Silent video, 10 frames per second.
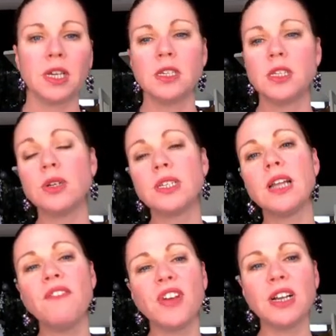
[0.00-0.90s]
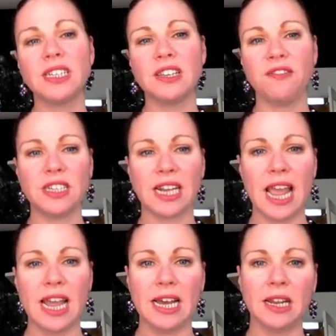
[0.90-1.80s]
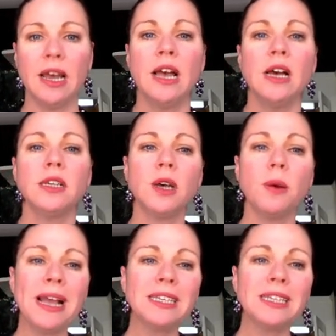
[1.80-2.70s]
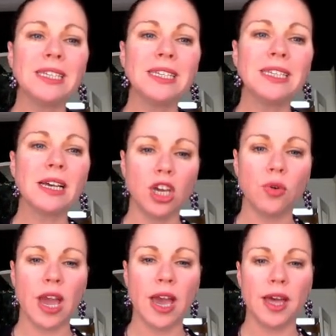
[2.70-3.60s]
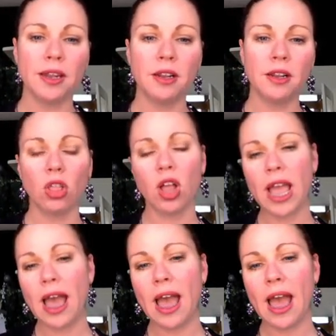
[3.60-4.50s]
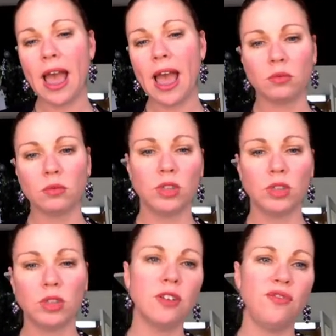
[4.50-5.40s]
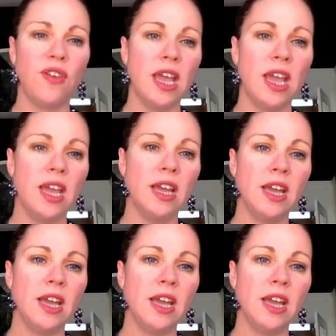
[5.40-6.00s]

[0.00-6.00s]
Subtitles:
So it's not very sophisticated. So basically, you can look at your newsfeed,